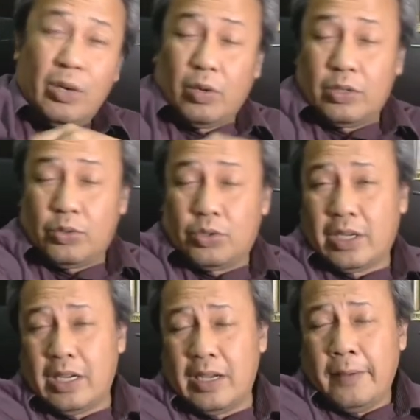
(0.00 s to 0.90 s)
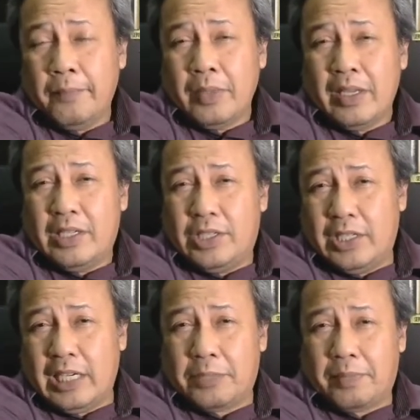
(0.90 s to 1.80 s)
want to study
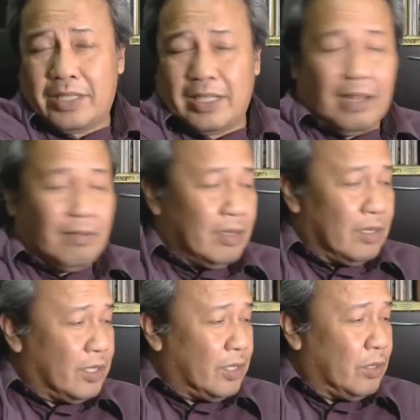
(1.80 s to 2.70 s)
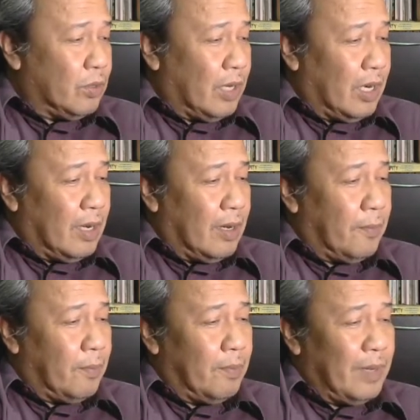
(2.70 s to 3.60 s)
gene expression levels, you are
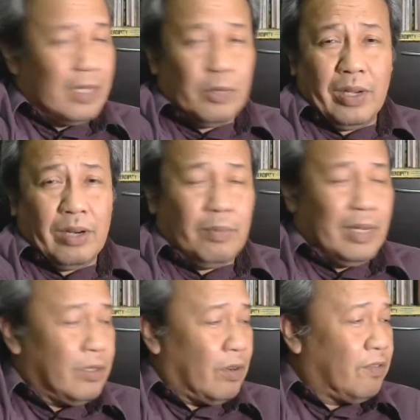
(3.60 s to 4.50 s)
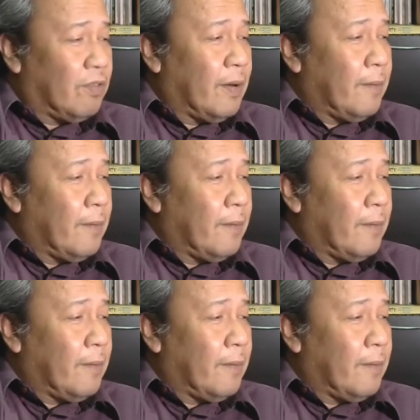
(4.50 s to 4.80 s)
better off